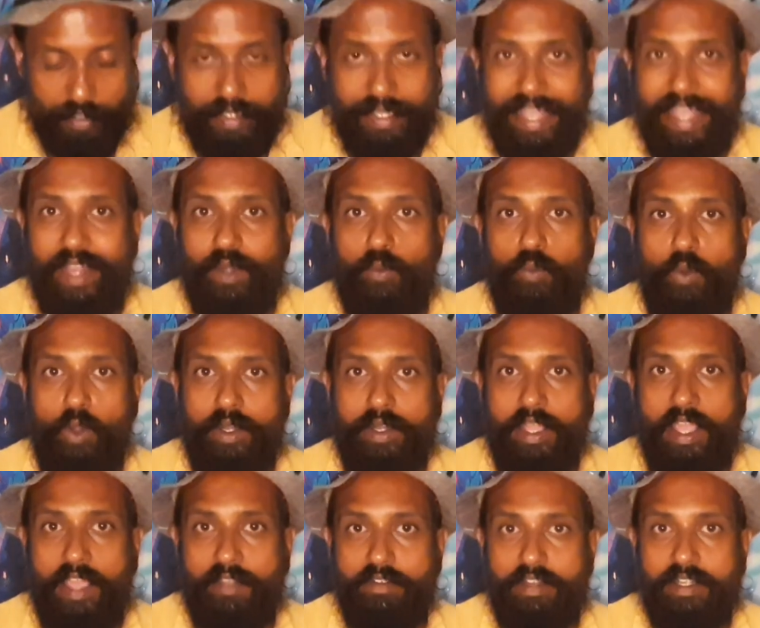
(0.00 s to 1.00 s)
And
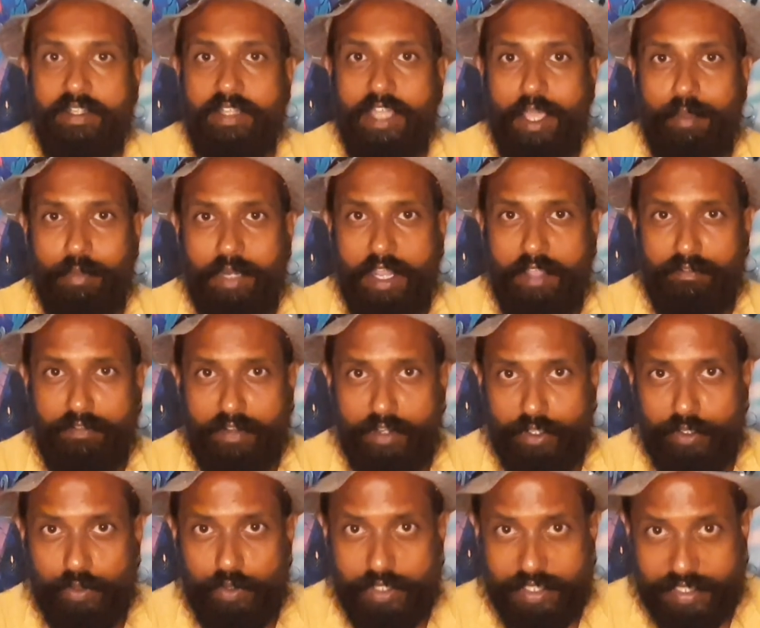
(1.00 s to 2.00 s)
whatever time and effort
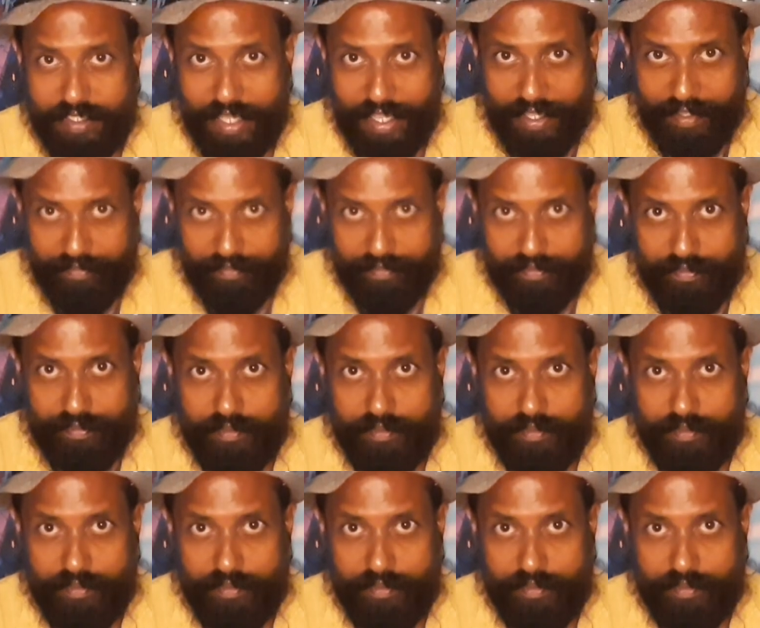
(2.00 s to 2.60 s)
you save,